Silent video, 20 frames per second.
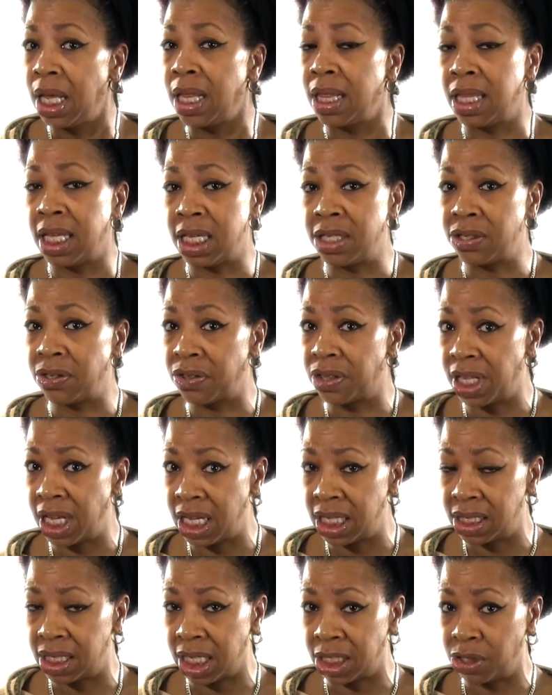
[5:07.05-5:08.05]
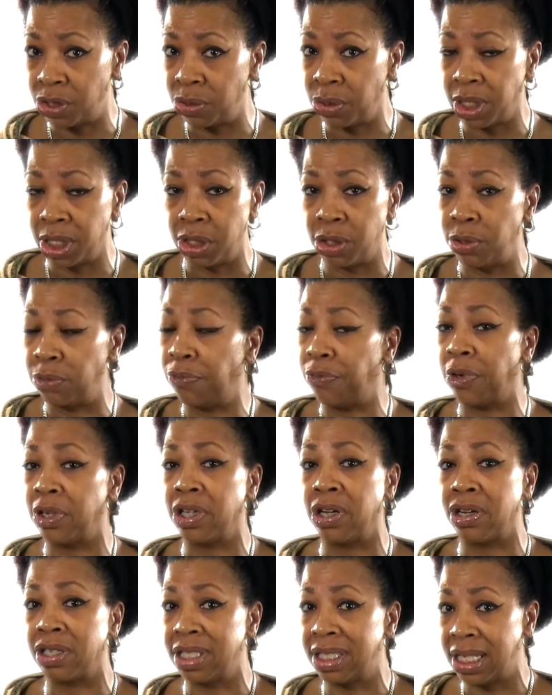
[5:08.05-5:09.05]
These are things that you can do for
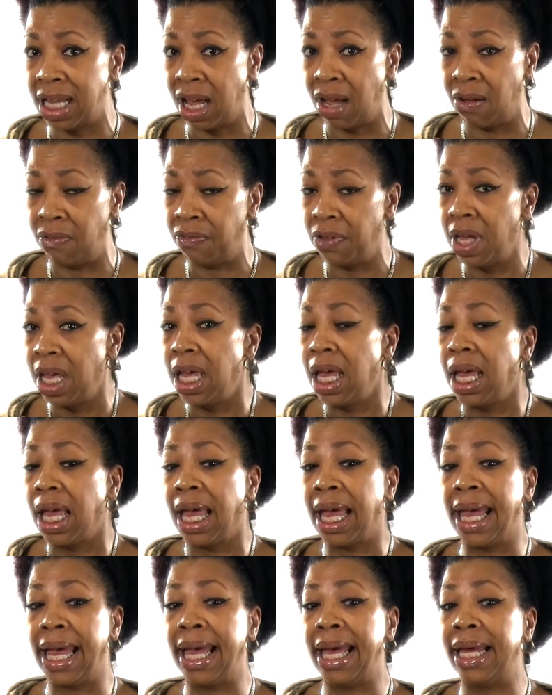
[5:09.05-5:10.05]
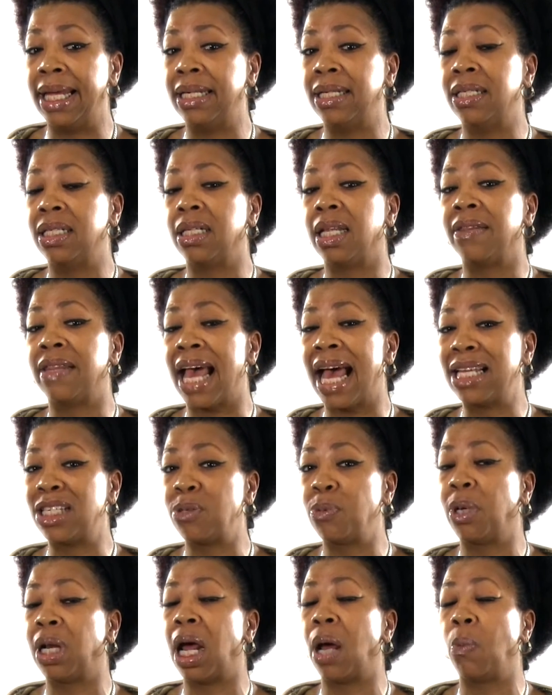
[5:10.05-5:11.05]
yourself. And
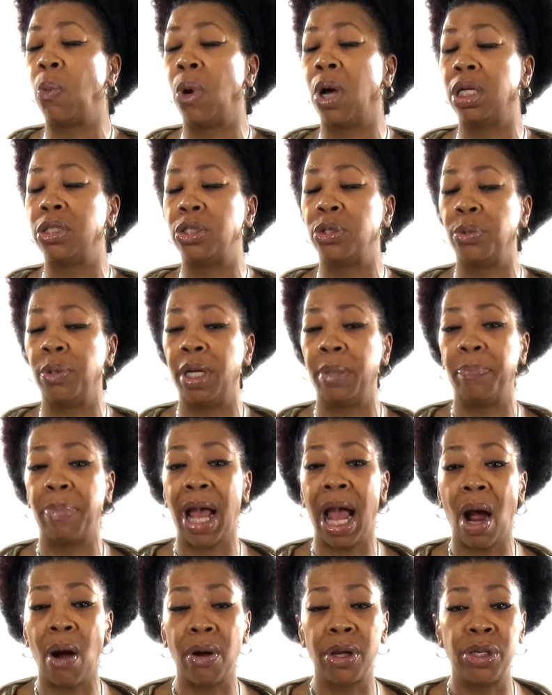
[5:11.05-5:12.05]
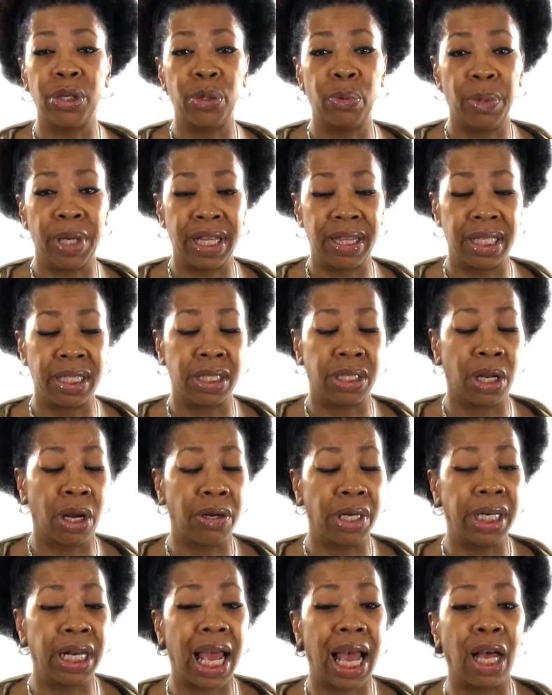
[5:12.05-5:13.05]
that's what I want to empower you with, is
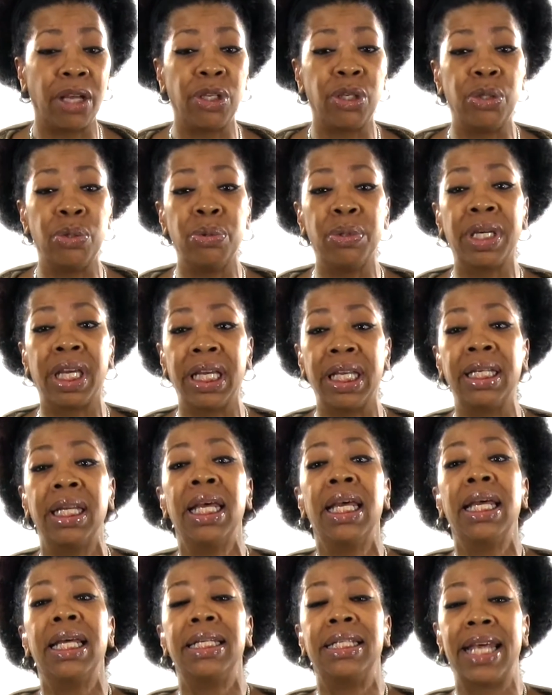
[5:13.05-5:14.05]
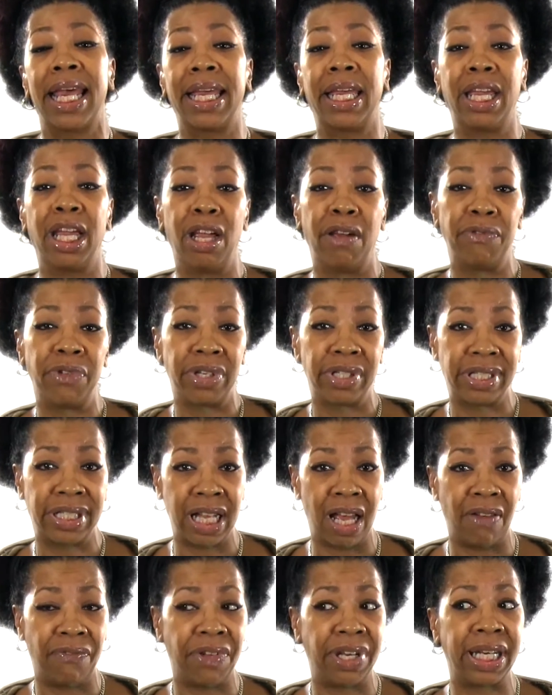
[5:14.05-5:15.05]
learning how you can take care of
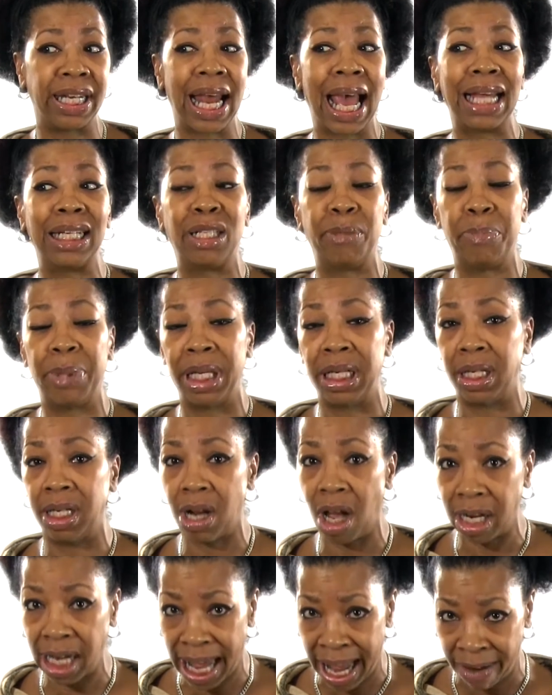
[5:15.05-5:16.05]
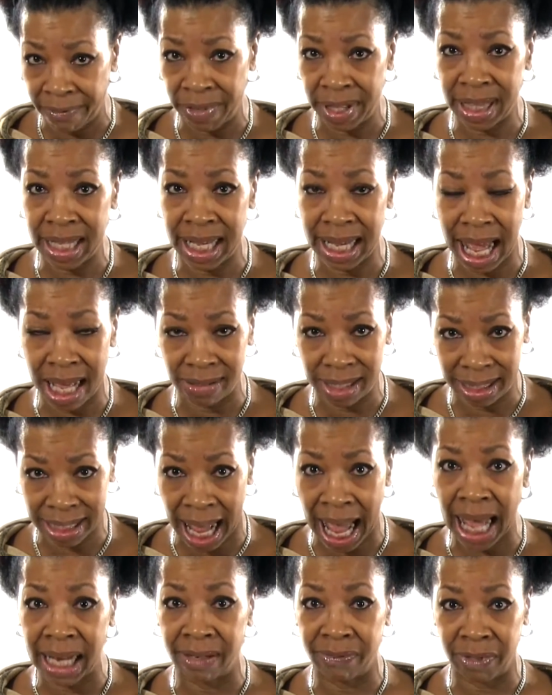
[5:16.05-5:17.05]
yourself and not dependent on everything
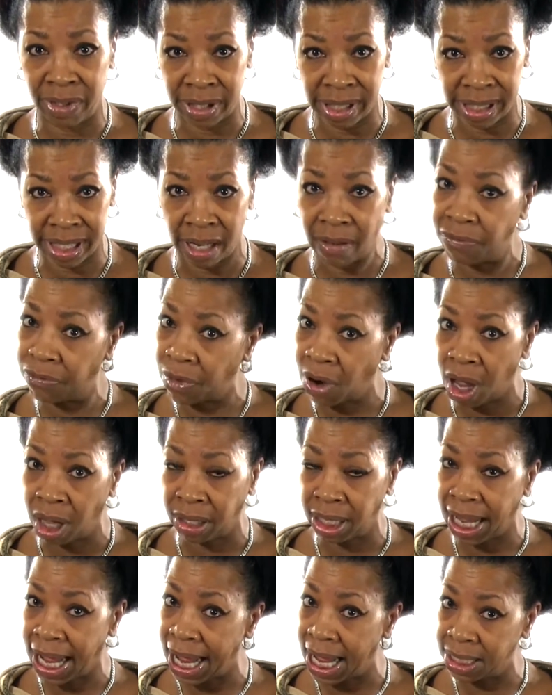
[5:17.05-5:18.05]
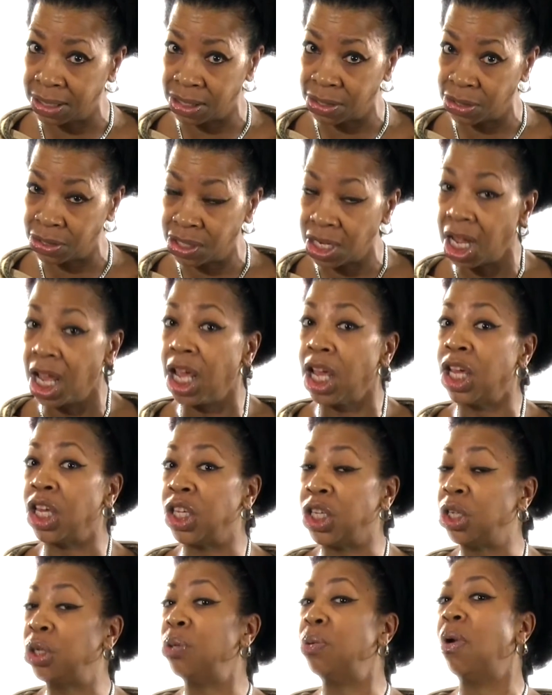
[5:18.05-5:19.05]
outside of yourself for all the answers.
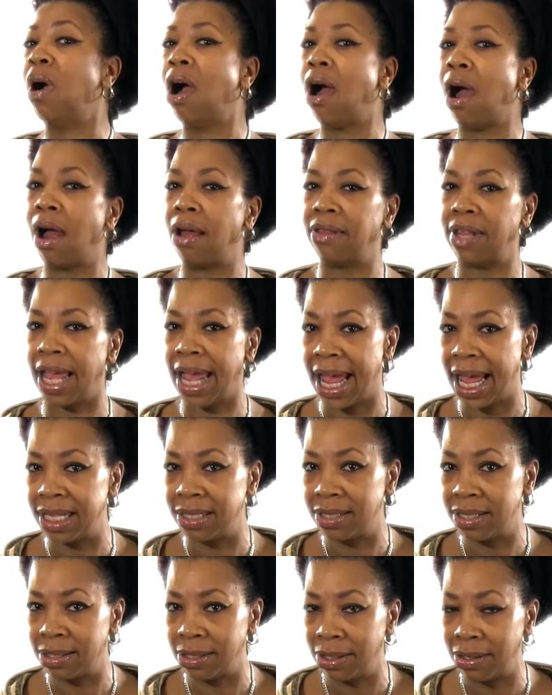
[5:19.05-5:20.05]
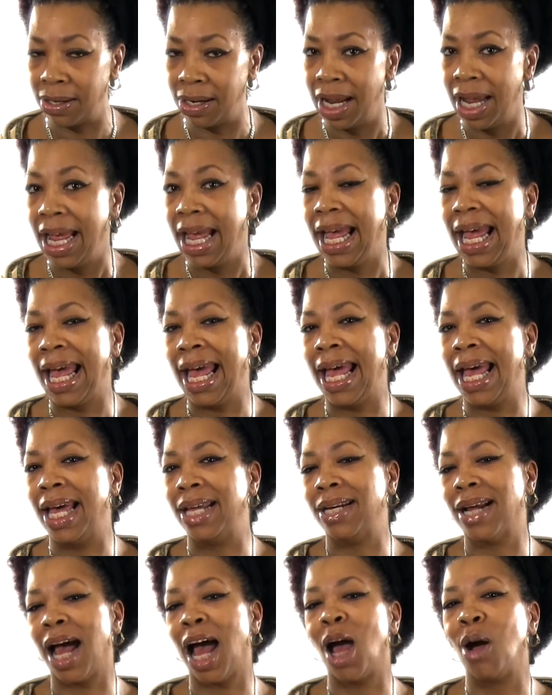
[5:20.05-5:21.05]
You are the answer,
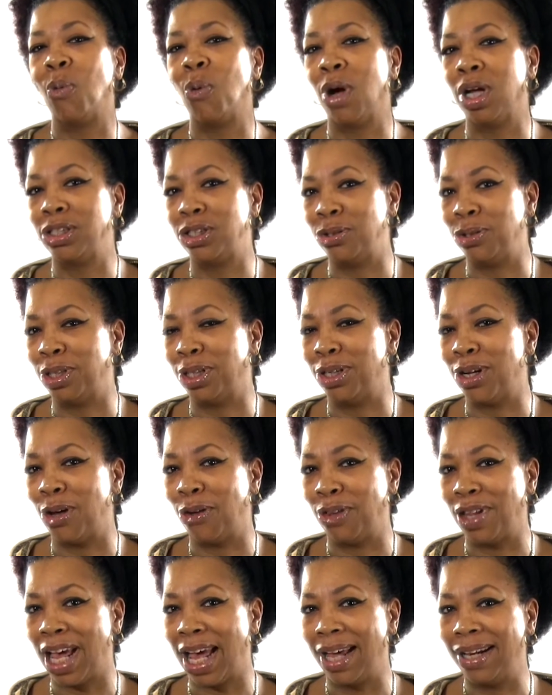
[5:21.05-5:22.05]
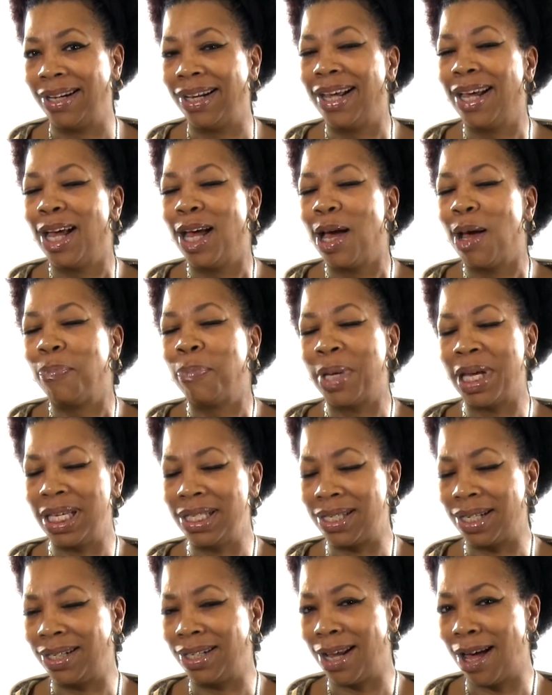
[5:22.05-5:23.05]
and I want you to know that.
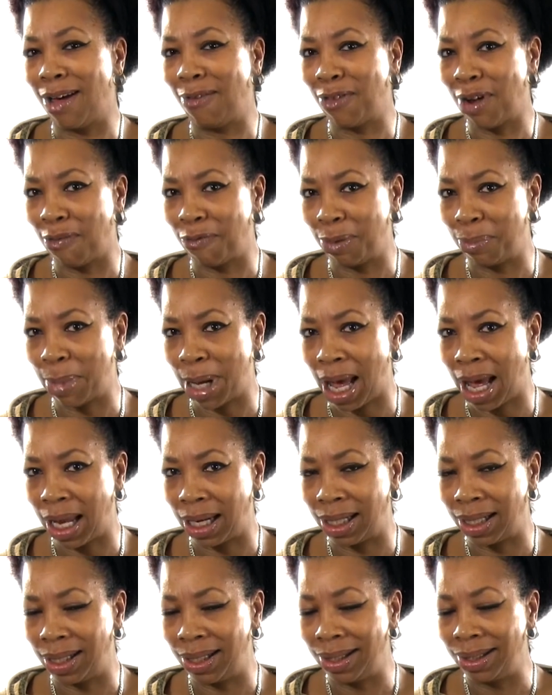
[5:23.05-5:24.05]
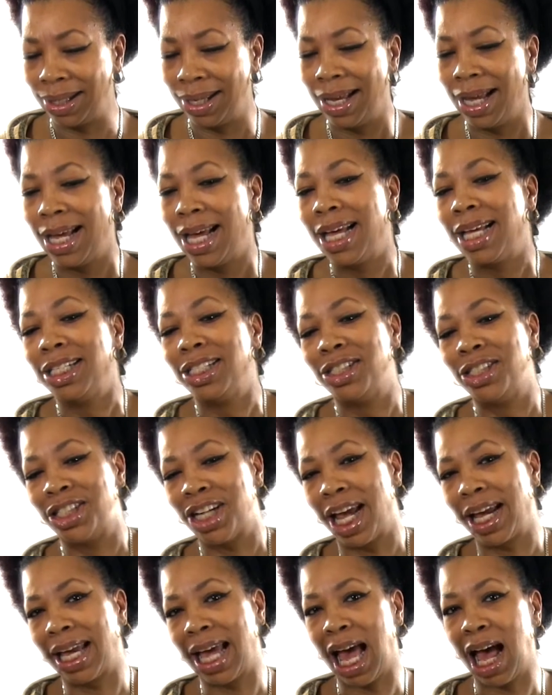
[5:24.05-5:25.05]
Peace and love, everybody.
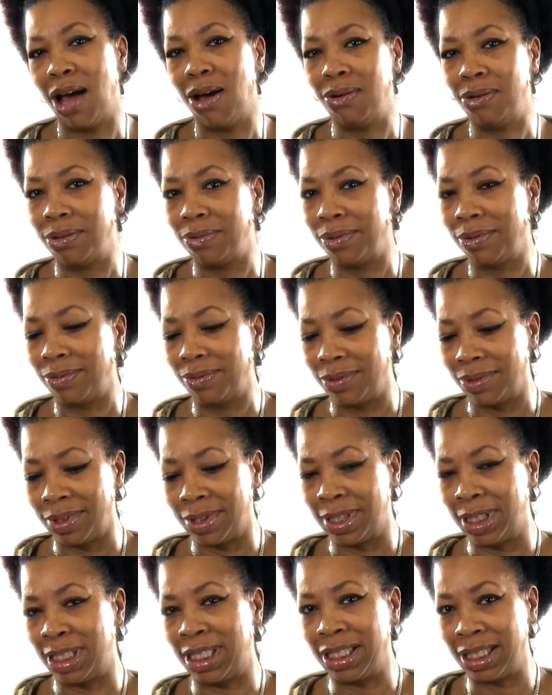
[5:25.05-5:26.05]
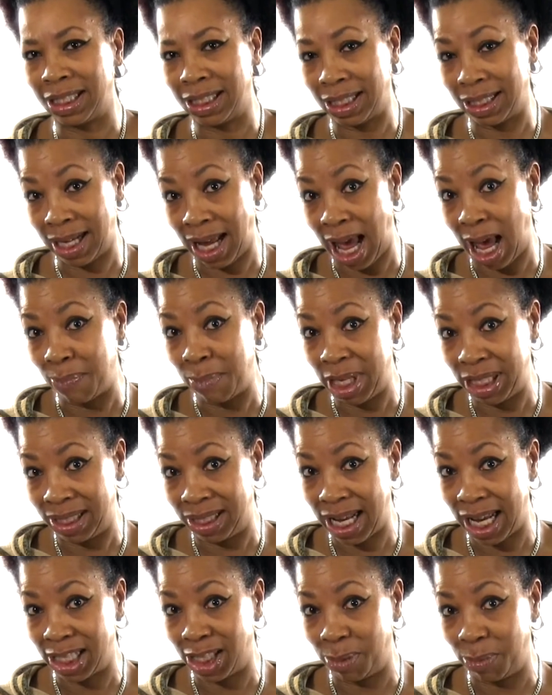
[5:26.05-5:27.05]
Check out the comment
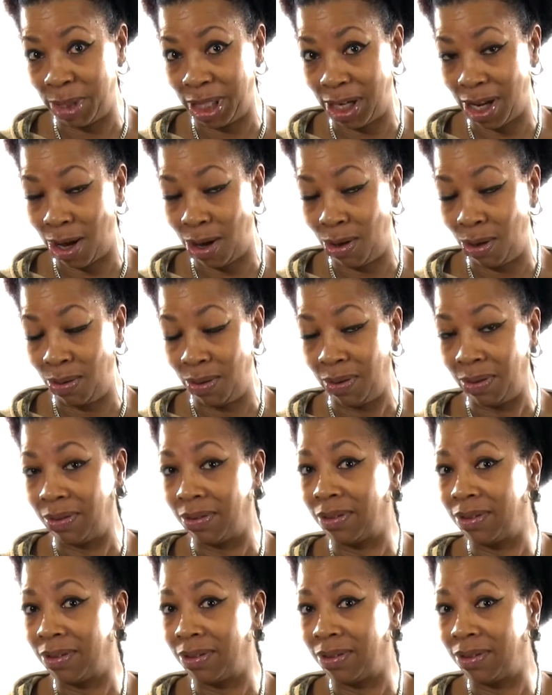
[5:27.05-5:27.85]
section below.